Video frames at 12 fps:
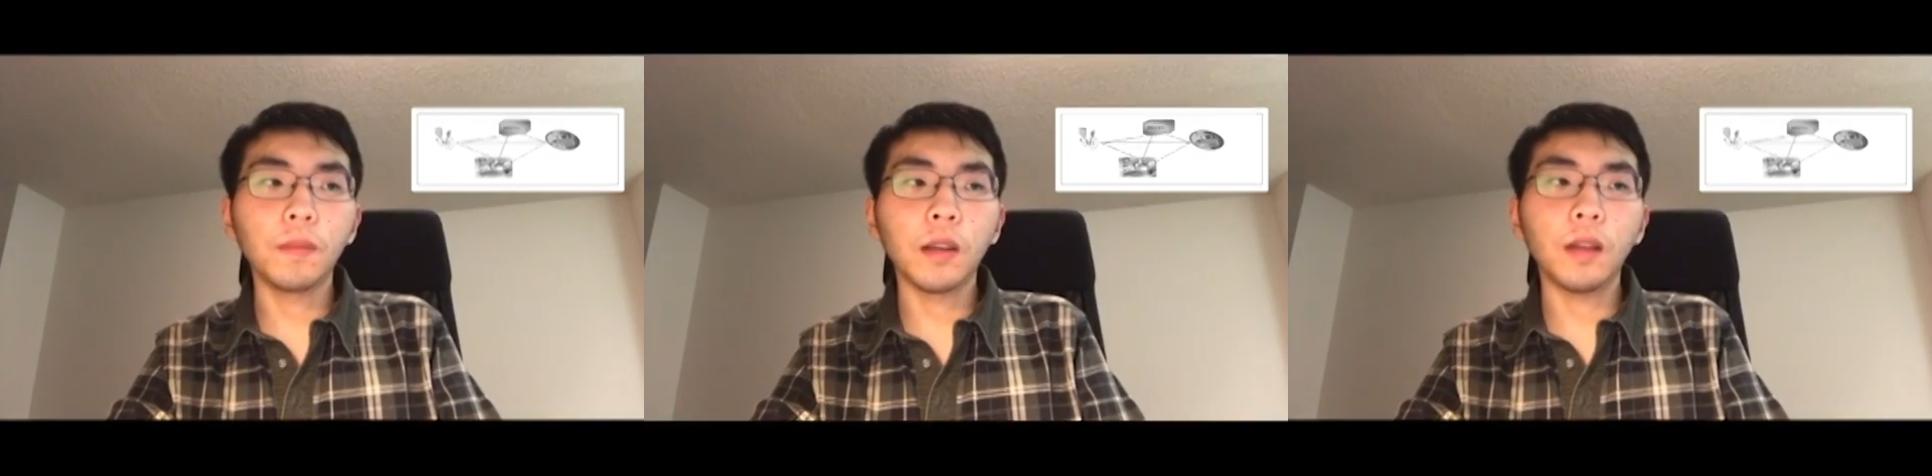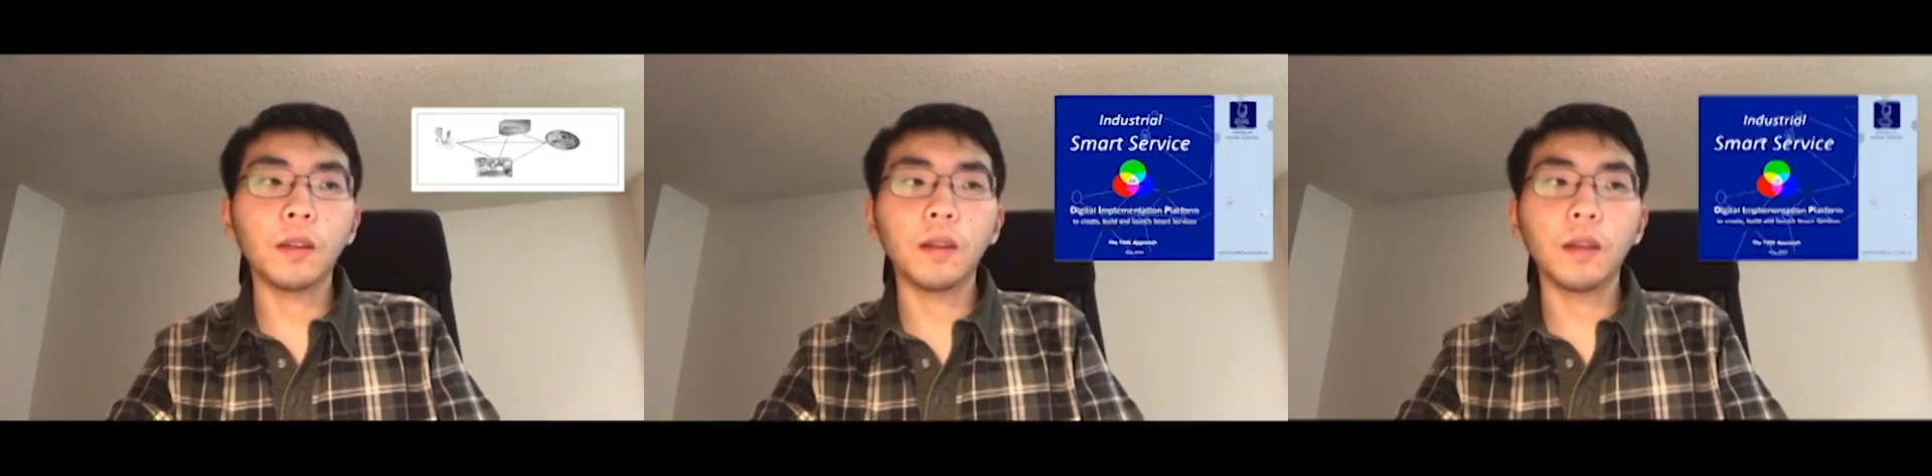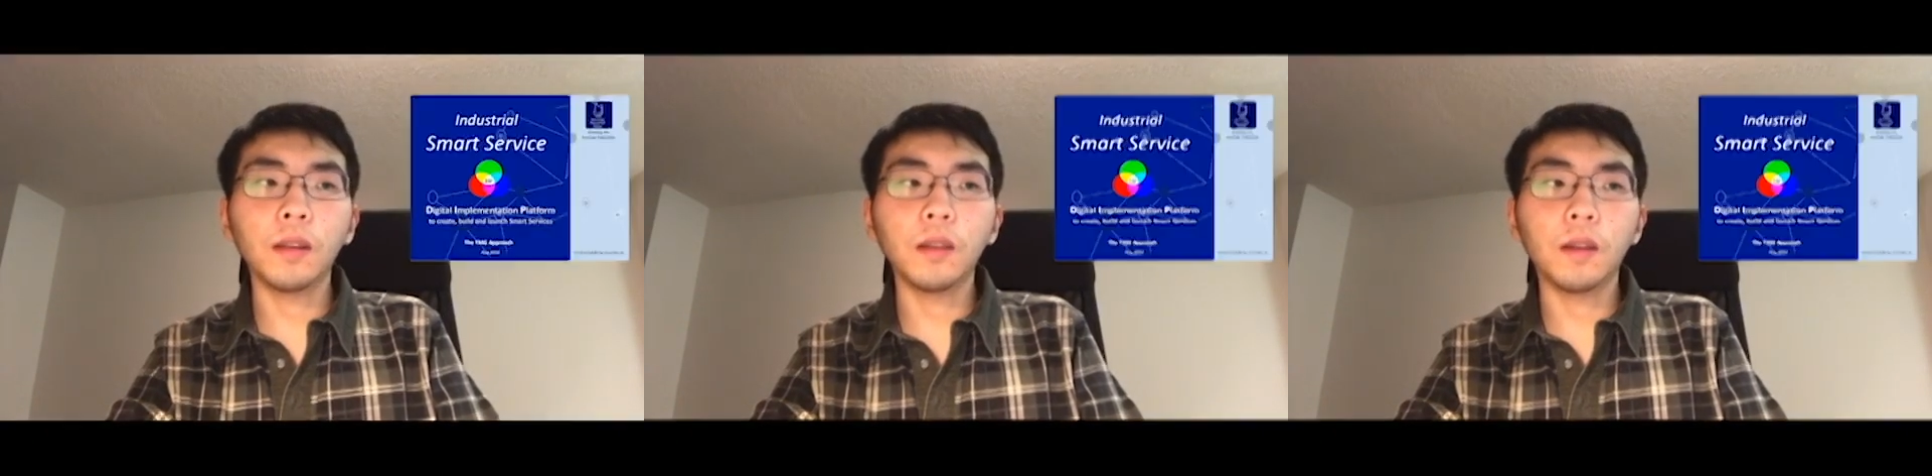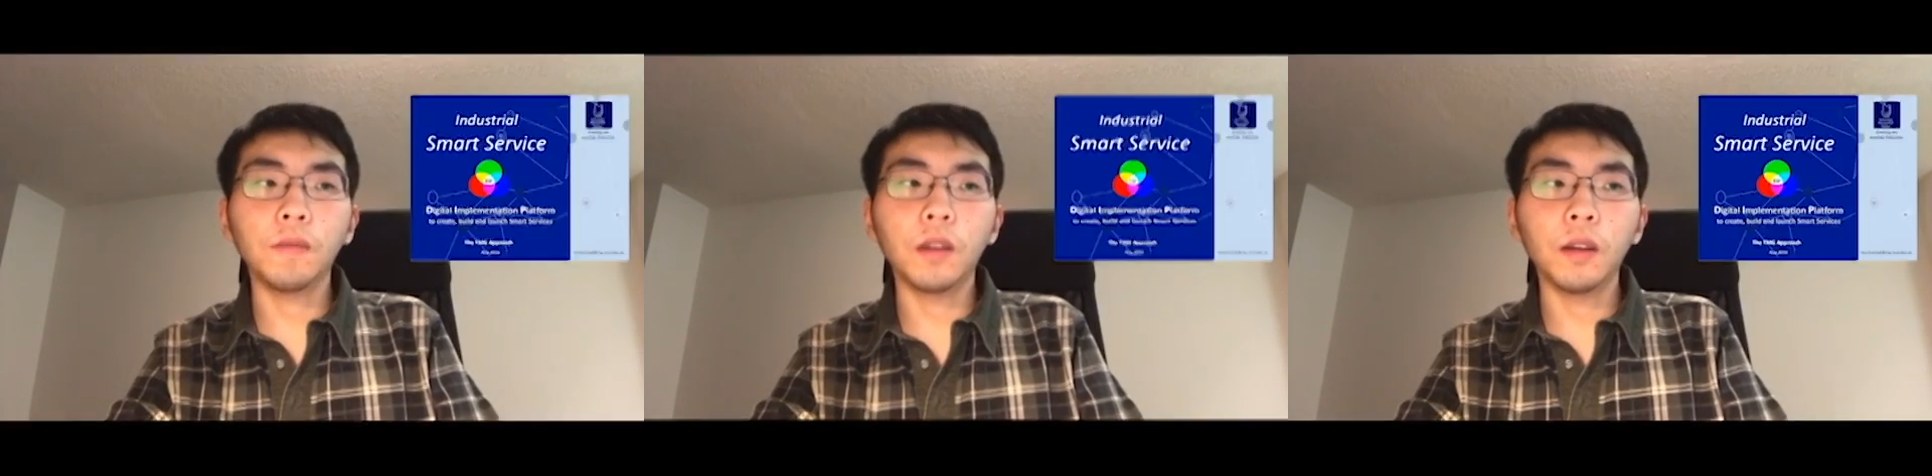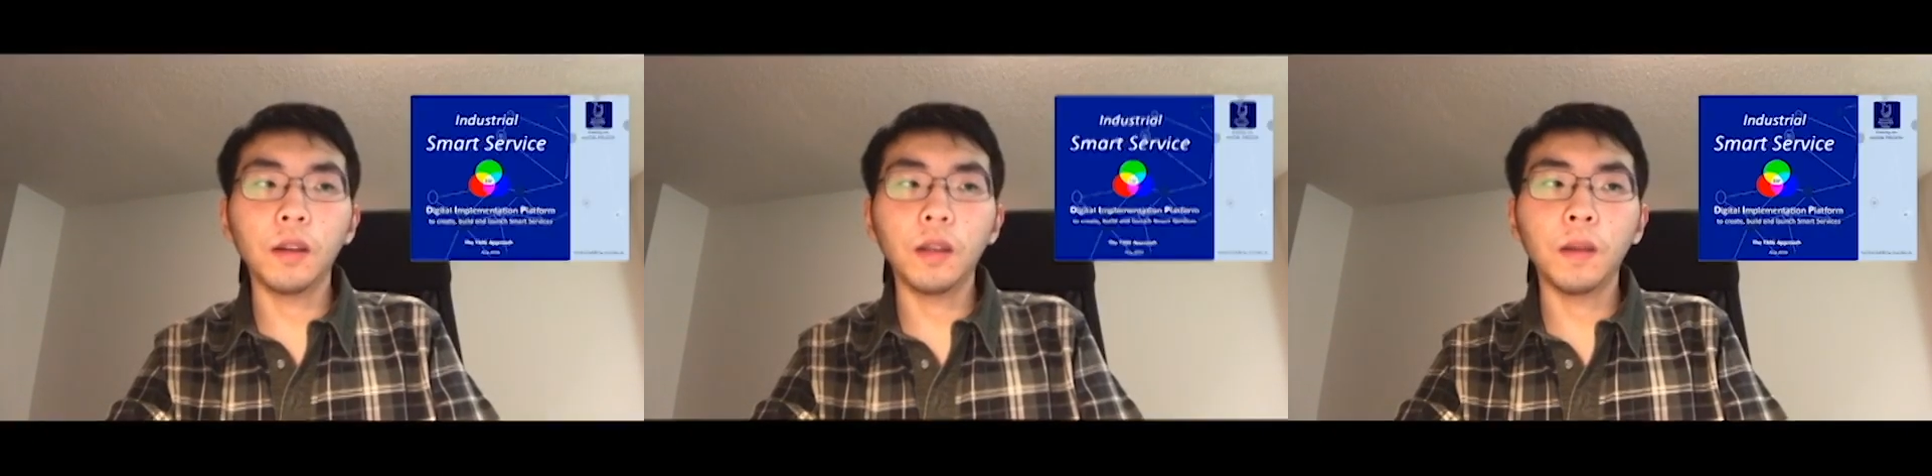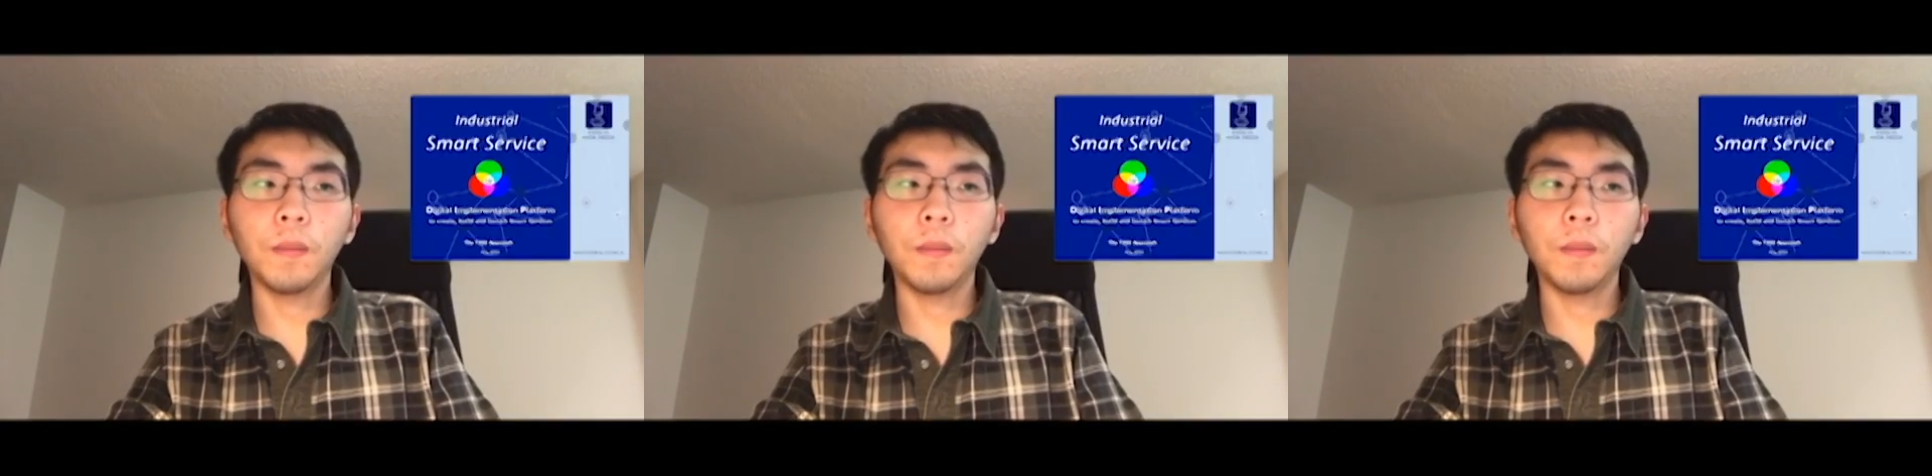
and the needs of the